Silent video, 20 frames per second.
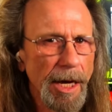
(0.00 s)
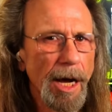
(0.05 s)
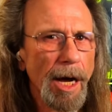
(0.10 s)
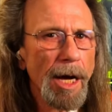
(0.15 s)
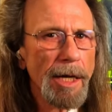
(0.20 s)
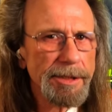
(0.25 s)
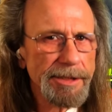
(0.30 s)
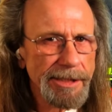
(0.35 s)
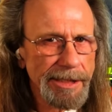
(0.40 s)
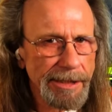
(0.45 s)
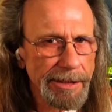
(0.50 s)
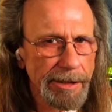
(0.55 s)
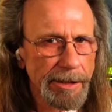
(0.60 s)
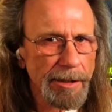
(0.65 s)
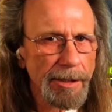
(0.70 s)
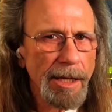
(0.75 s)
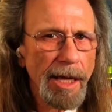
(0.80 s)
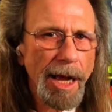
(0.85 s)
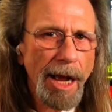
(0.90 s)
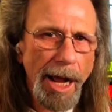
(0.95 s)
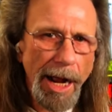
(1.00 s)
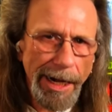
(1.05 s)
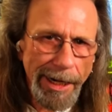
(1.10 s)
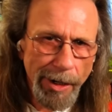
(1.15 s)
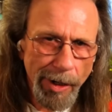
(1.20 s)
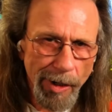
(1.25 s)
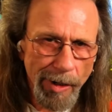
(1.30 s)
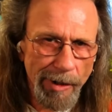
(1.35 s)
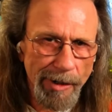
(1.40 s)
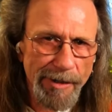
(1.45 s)
Until I
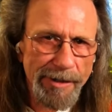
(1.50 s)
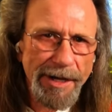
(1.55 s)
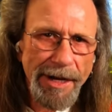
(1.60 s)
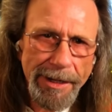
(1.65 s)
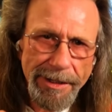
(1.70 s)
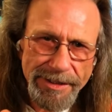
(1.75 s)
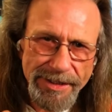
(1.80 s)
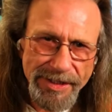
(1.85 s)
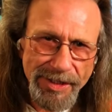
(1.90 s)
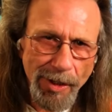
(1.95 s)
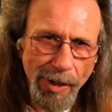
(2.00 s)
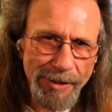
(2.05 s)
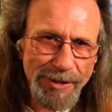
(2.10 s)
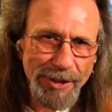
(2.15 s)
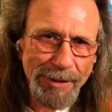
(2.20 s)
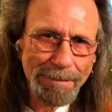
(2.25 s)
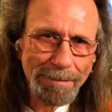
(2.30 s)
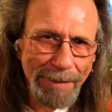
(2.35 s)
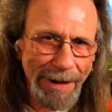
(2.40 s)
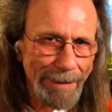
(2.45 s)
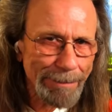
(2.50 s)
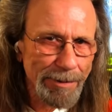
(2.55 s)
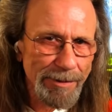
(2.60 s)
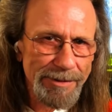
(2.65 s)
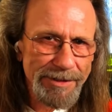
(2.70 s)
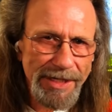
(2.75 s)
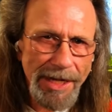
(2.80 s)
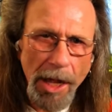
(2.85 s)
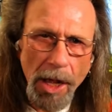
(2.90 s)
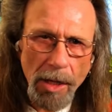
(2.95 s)
heard Sgt.
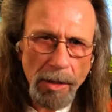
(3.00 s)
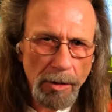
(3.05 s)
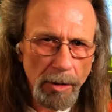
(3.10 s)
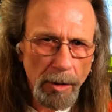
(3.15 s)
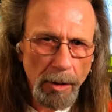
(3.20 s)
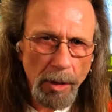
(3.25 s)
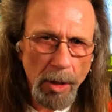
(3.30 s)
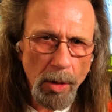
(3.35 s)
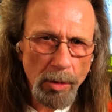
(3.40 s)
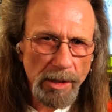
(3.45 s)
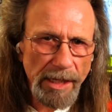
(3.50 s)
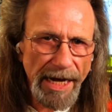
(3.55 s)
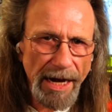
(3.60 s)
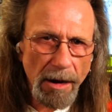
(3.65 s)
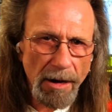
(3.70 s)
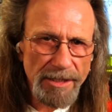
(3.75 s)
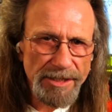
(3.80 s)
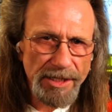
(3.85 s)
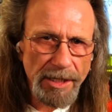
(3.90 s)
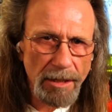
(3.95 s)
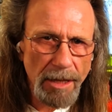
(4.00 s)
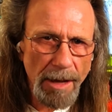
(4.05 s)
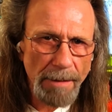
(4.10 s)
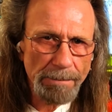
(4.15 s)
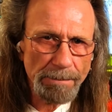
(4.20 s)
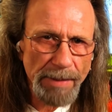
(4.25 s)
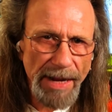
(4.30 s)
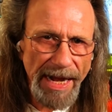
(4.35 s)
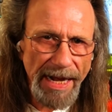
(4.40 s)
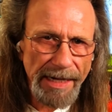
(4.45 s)
Pepper's Lonely Hearts
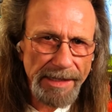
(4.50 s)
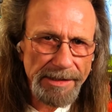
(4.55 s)
Club Band.